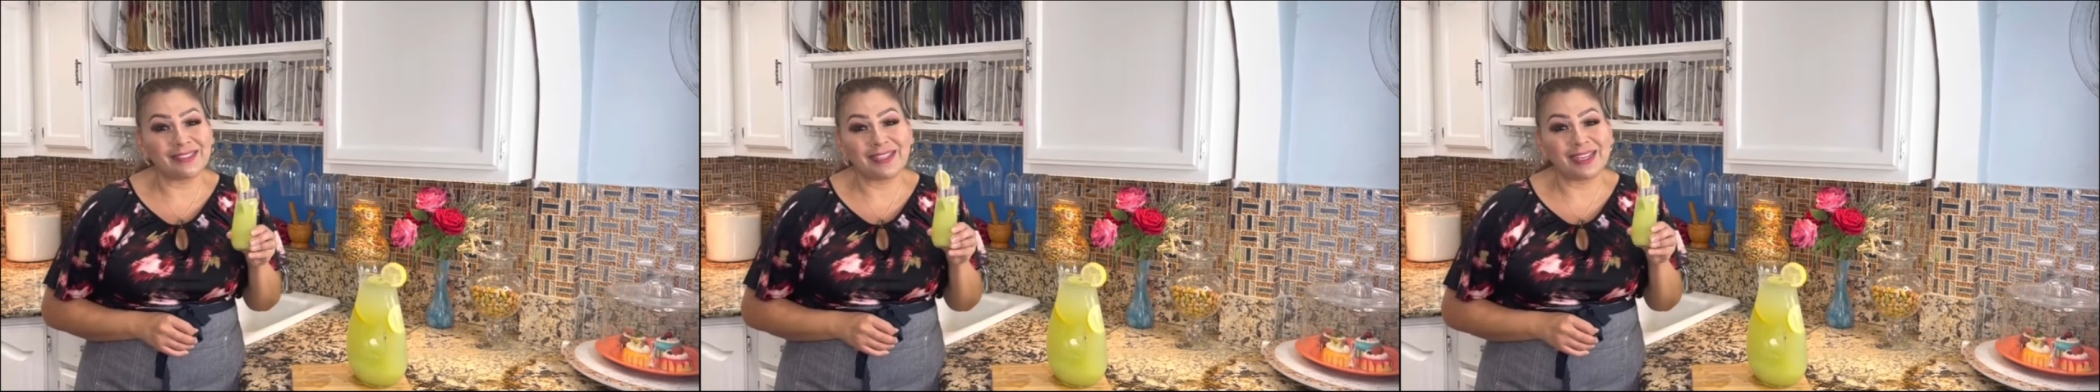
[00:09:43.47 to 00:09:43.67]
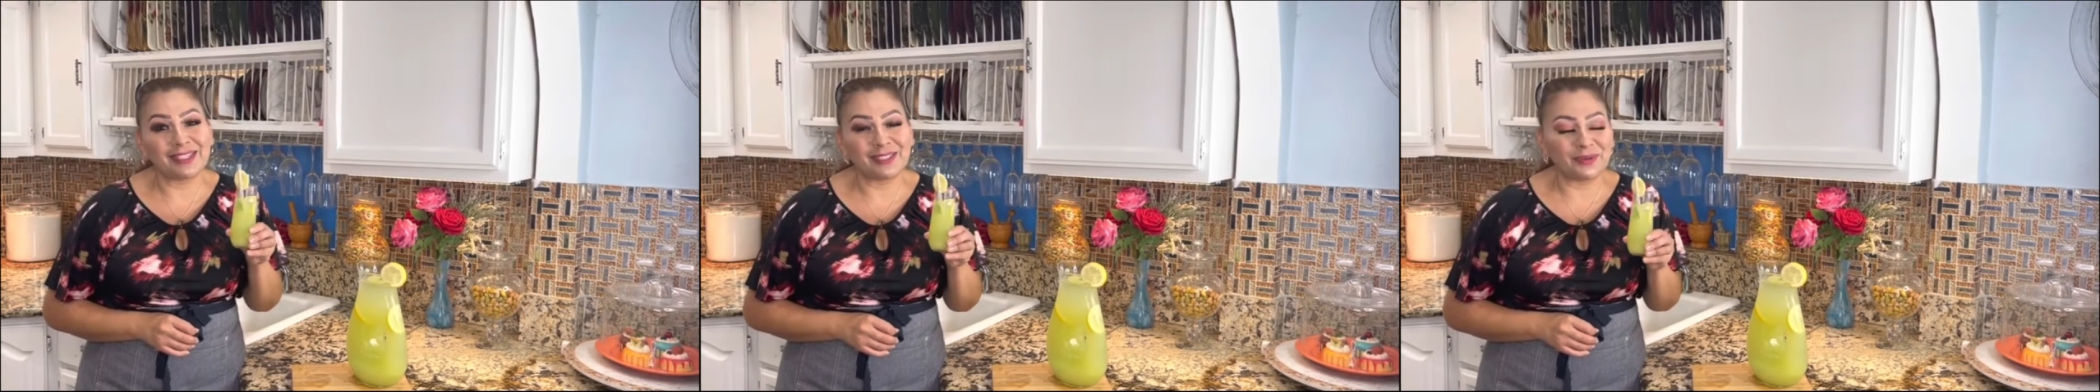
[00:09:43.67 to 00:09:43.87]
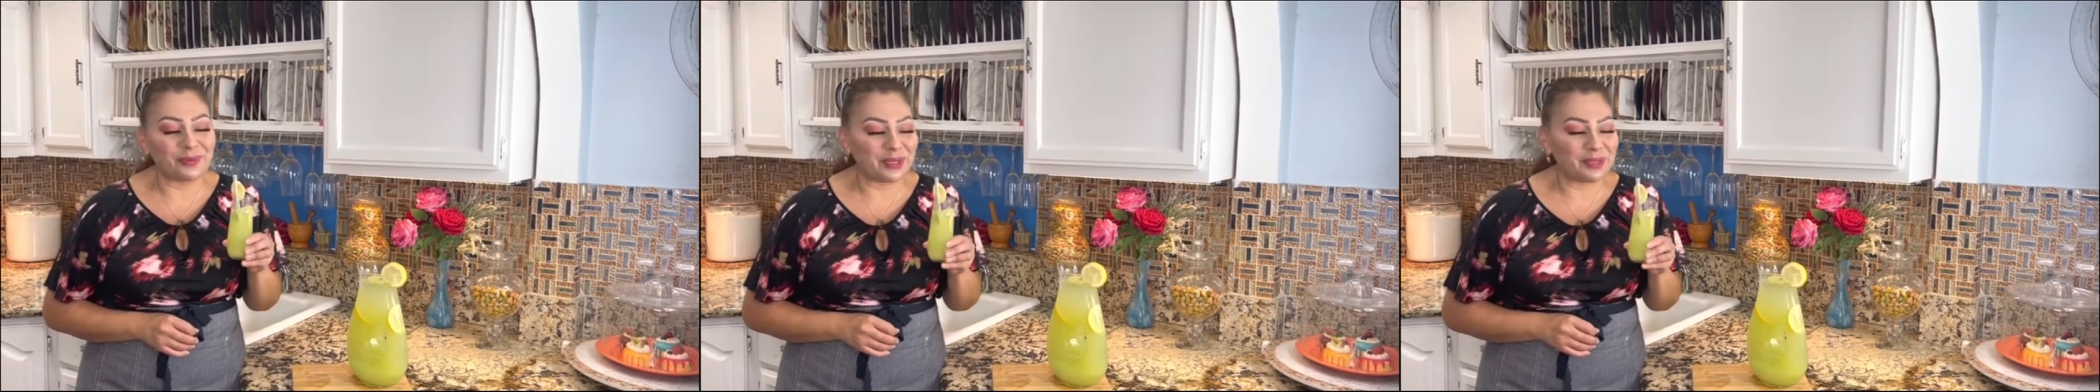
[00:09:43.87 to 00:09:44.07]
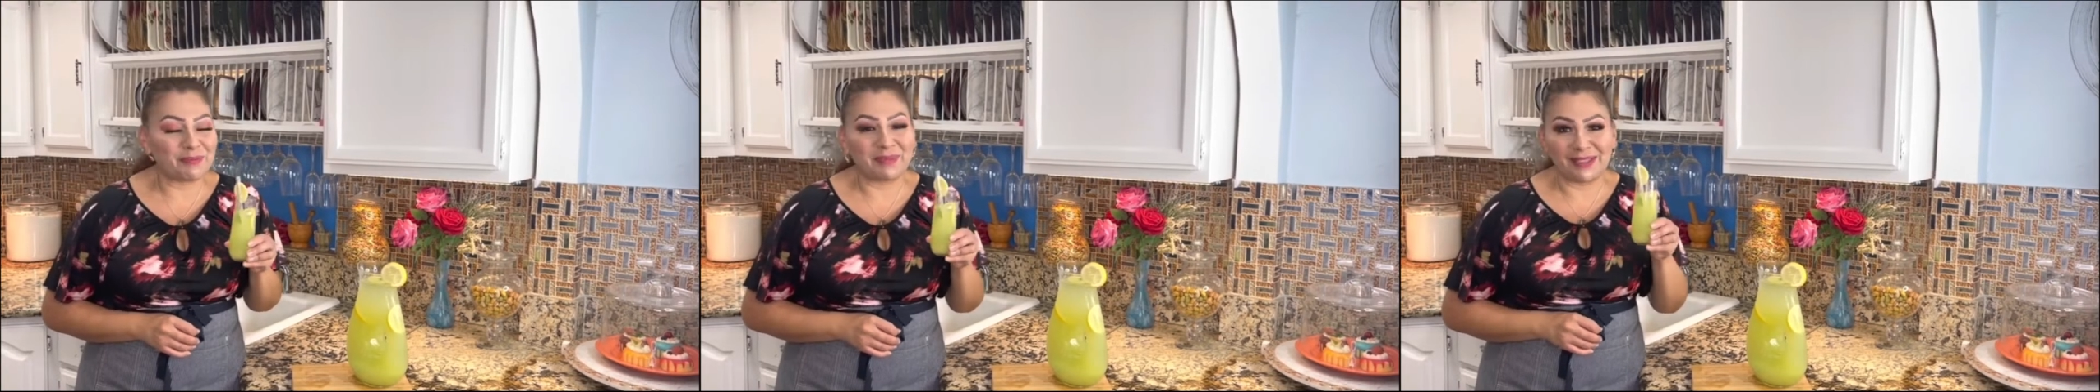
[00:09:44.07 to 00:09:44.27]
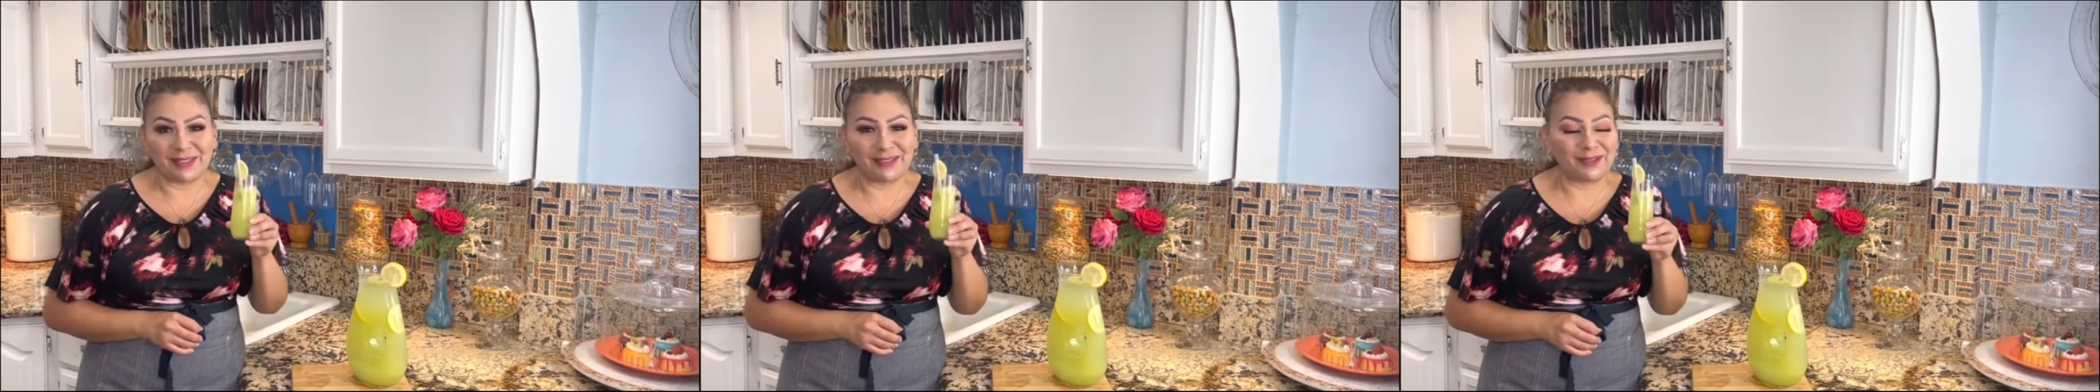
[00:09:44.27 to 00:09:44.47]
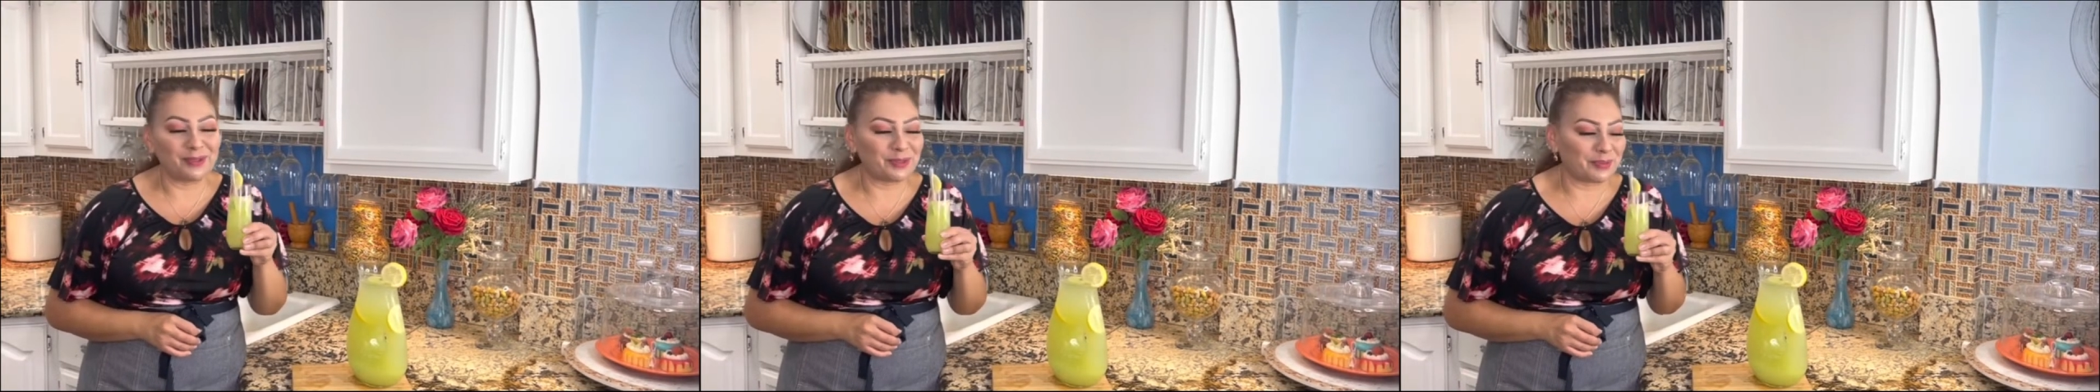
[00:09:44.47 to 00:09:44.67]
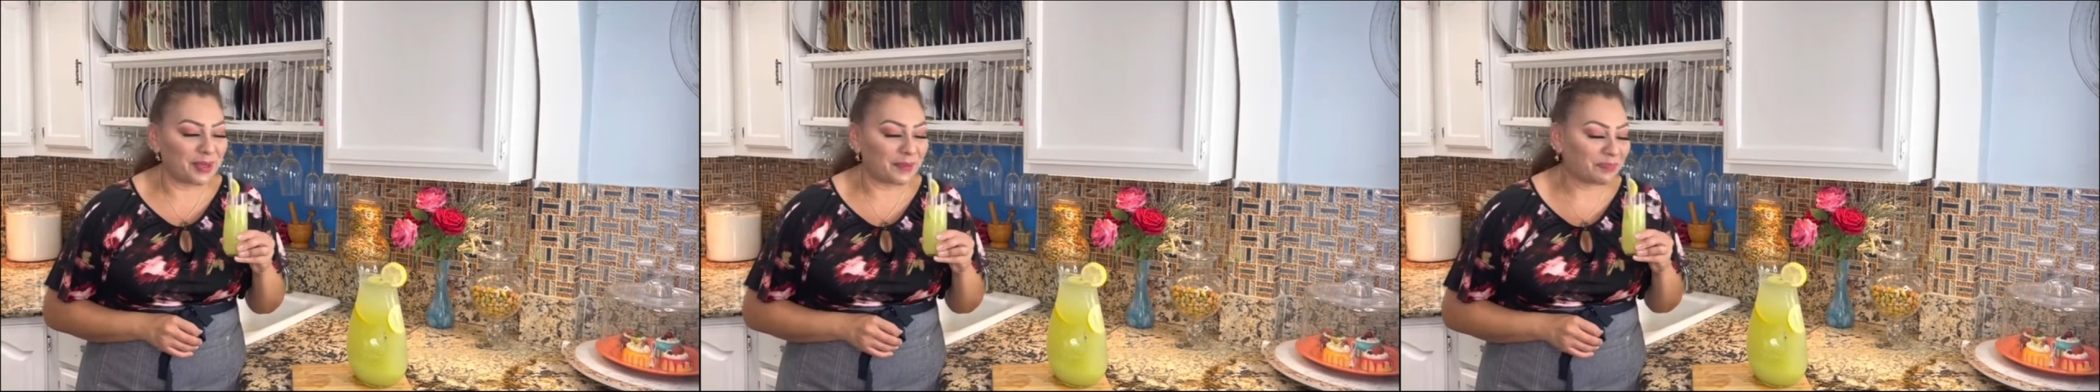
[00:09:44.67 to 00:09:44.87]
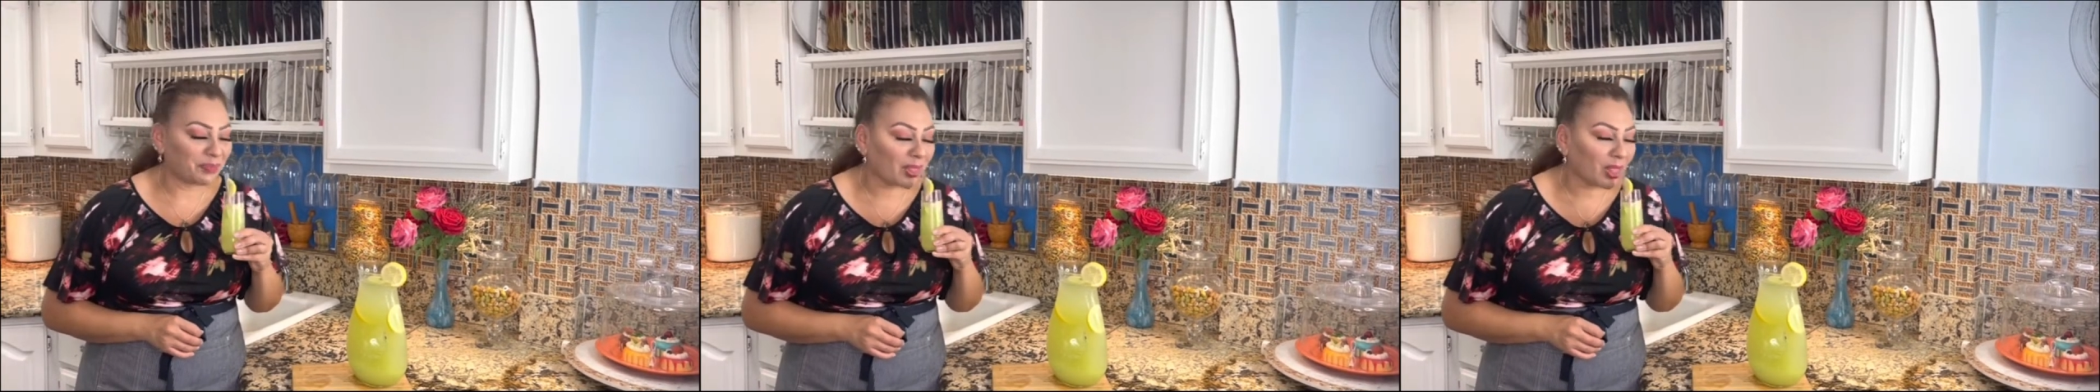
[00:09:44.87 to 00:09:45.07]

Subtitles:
taste it with me. Excuse me.